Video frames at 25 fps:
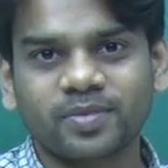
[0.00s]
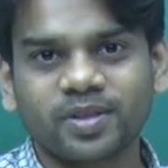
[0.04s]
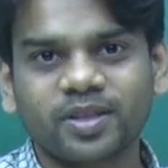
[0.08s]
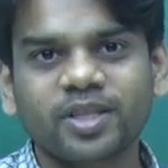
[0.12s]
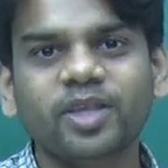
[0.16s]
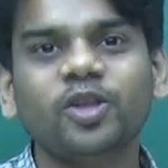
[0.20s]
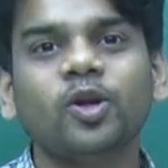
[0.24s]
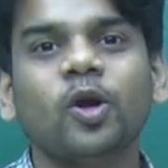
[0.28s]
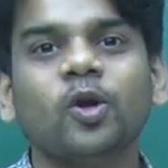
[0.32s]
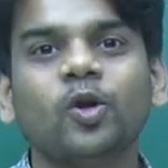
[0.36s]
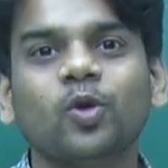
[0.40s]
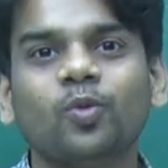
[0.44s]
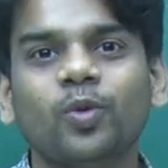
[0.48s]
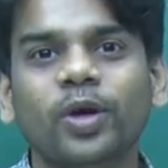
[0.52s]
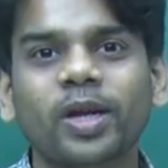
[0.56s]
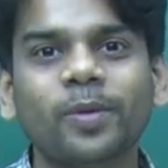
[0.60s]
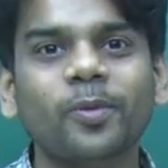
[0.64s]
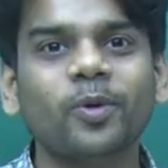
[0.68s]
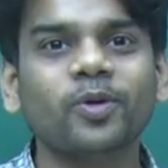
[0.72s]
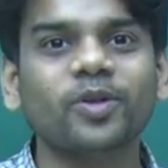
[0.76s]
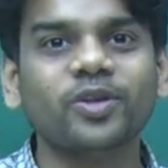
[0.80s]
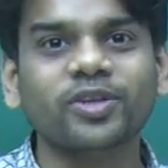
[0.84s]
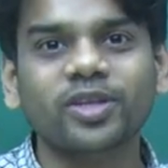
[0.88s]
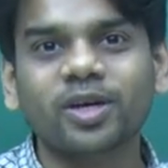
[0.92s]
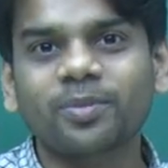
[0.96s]
Need not to worry
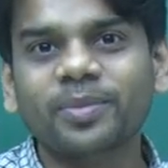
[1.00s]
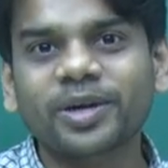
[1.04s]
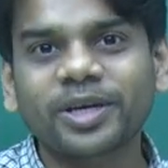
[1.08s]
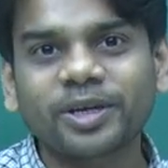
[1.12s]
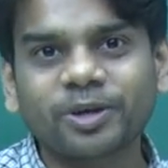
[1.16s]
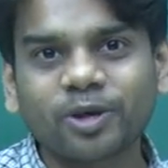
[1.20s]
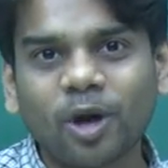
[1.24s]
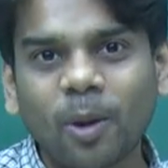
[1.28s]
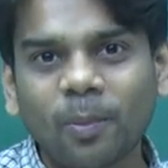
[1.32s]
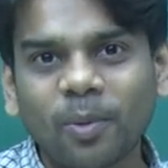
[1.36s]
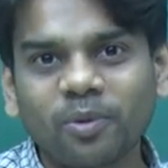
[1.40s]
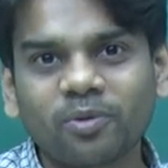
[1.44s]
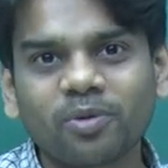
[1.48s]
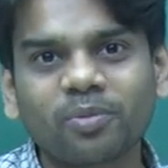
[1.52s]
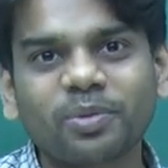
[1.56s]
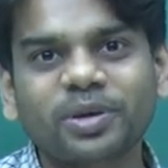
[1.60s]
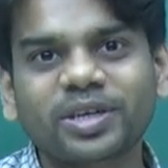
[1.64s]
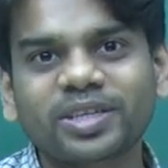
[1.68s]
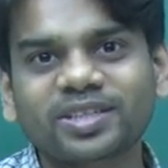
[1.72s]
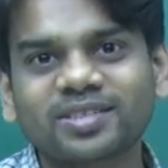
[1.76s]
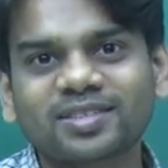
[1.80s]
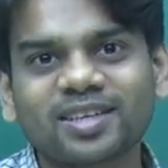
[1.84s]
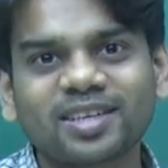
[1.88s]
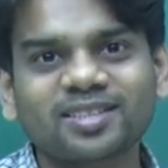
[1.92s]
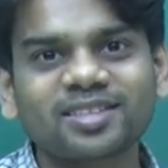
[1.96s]
about the term entropy, we will be
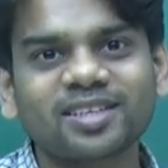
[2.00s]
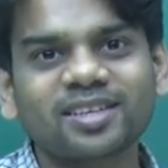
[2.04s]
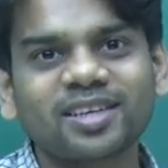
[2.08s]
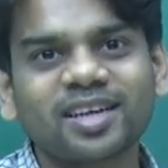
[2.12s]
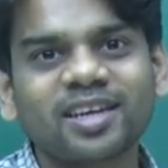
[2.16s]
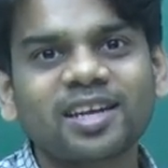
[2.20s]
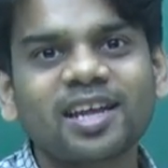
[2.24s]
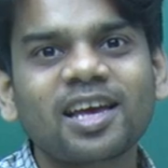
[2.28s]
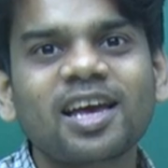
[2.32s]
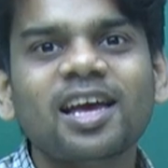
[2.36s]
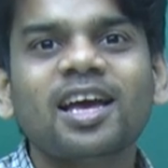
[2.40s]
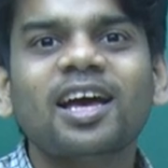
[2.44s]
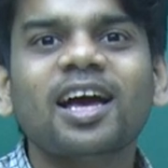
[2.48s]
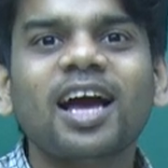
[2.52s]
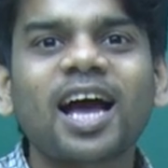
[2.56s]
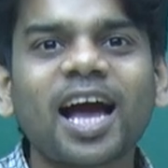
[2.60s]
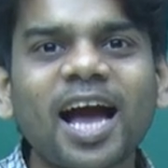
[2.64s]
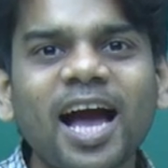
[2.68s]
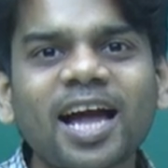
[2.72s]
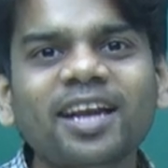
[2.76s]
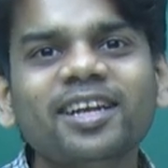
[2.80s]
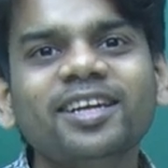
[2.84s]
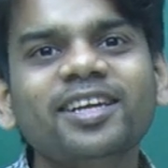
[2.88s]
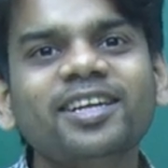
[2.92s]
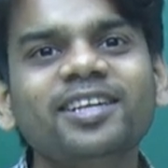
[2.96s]
discussing it,
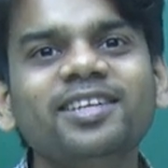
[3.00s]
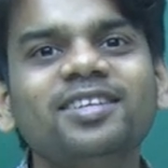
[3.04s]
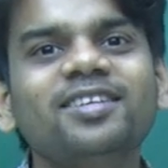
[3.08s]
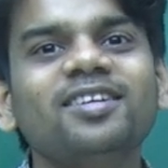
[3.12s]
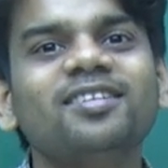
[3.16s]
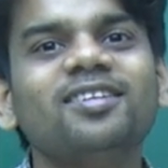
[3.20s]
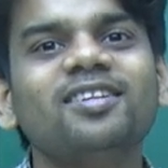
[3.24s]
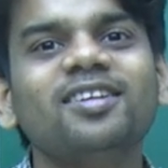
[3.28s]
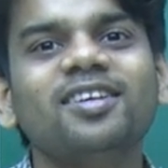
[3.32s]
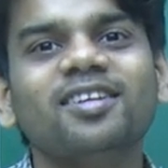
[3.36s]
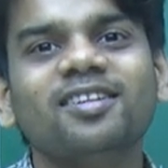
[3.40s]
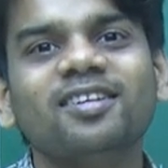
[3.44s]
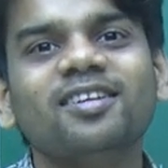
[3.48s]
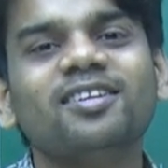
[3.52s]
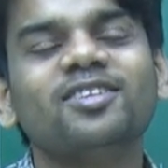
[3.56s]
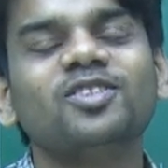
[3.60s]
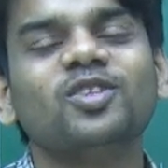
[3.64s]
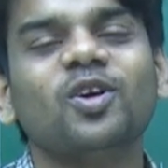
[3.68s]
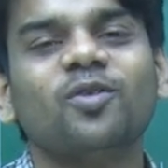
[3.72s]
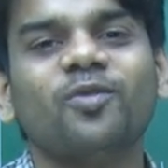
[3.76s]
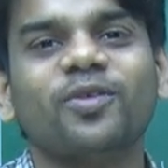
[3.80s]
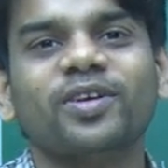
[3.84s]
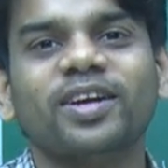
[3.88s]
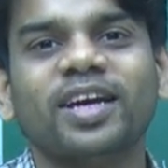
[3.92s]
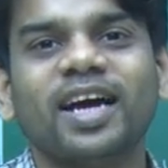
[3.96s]
and internal
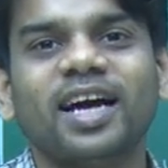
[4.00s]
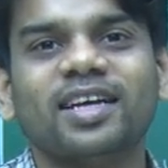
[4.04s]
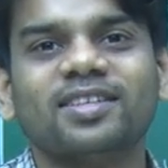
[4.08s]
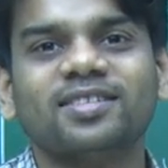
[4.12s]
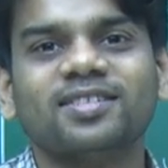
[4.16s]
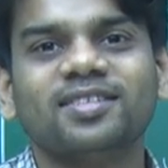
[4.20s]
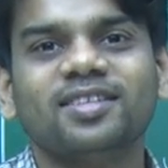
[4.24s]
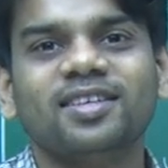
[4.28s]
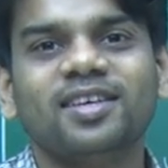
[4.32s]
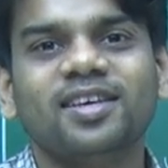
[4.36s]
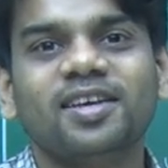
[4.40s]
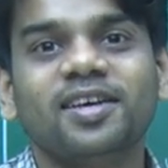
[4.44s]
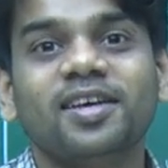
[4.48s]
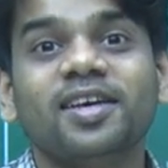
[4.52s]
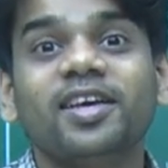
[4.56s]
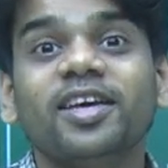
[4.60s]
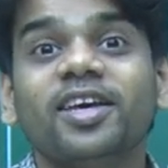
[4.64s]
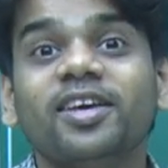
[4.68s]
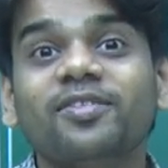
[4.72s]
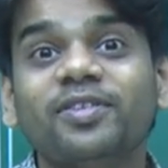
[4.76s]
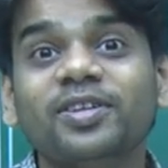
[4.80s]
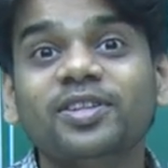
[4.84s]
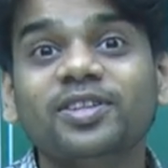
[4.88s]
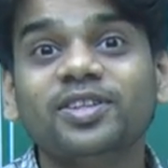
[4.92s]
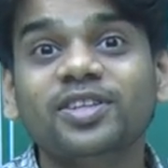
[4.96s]
energy of a gas.
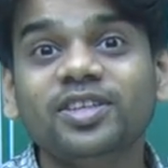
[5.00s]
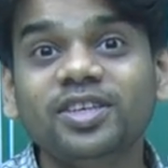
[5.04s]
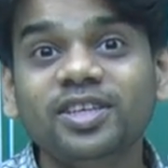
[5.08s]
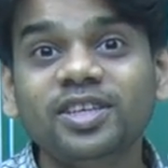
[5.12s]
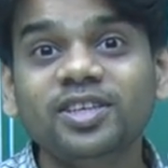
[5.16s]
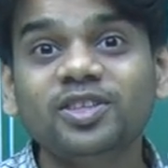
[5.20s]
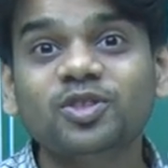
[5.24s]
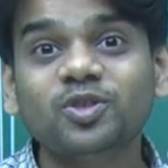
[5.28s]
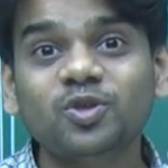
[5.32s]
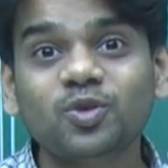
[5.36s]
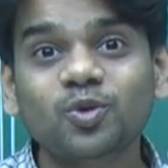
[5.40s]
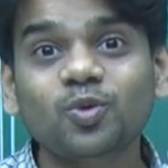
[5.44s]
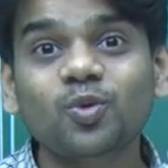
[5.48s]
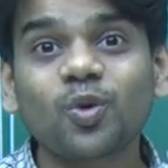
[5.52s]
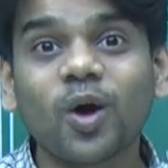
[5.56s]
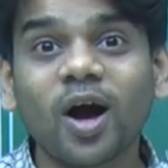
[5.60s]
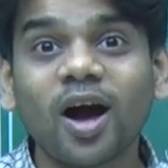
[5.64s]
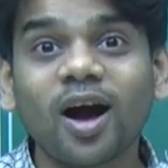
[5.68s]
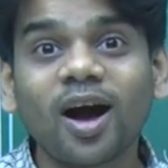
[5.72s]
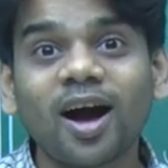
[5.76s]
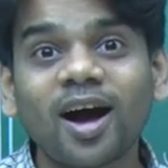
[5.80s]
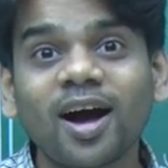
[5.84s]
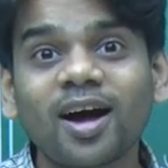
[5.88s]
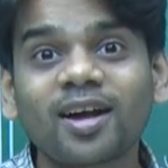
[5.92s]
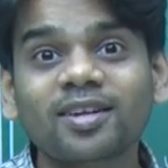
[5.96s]
Even these two
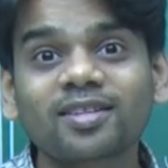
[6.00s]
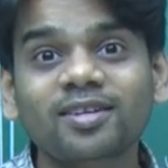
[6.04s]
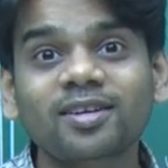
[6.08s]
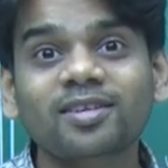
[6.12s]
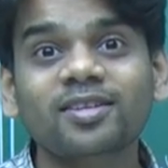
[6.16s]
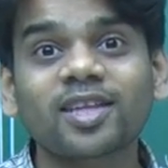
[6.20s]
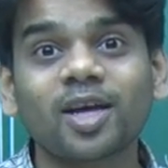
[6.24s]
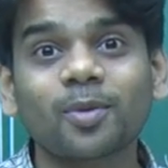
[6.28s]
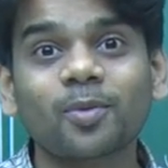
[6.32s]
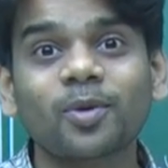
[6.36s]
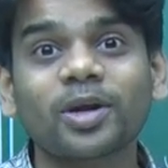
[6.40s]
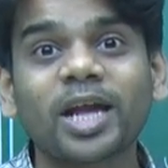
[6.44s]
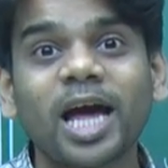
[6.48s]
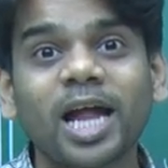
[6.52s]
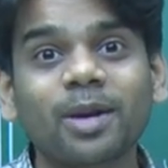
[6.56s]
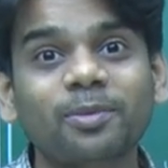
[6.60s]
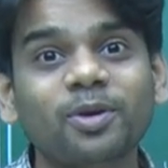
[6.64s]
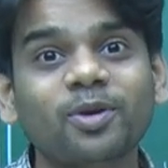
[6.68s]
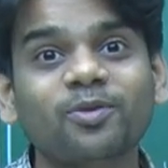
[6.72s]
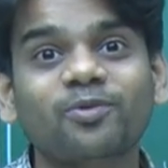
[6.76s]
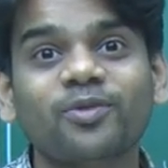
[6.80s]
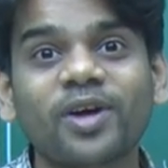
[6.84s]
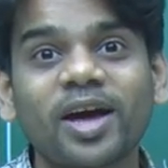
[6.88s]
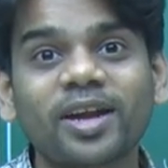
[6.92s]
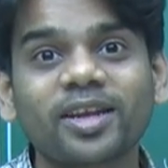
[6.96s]
are the
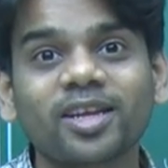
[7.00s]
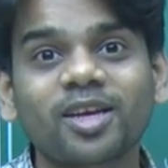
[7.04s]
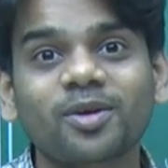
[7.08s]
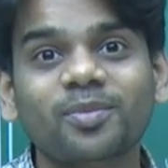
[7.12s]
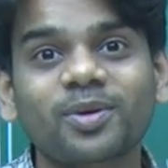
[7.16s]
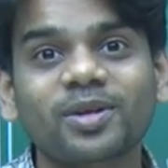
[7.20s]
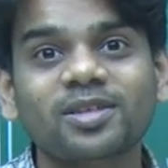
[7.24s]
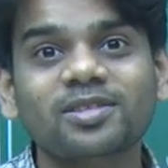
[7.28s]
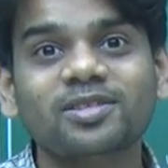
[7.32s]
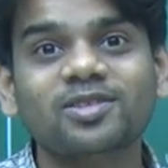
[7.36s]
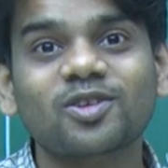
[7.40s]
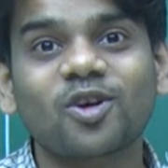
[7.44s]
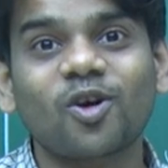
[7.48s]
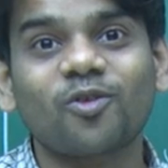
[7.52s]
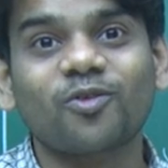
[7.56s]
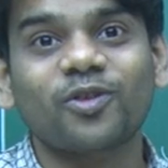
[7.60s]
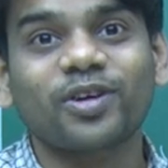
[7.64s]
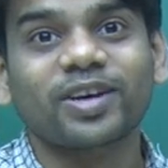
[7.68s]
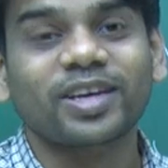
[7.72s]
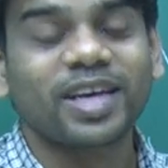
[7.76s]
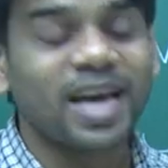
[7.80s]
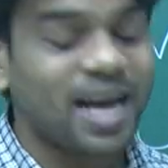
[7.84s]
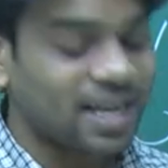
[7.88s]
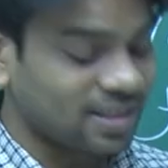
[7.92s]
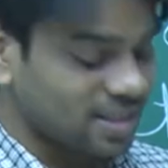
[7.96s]
thermodynamic variables of
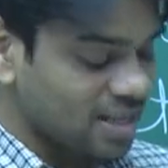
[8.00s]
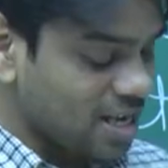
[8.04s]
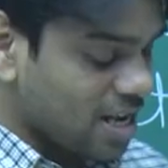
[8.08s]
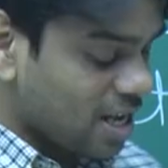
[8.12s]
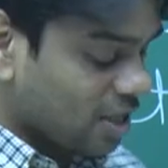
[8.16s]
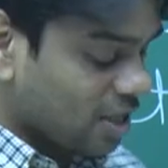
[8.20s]
a gas.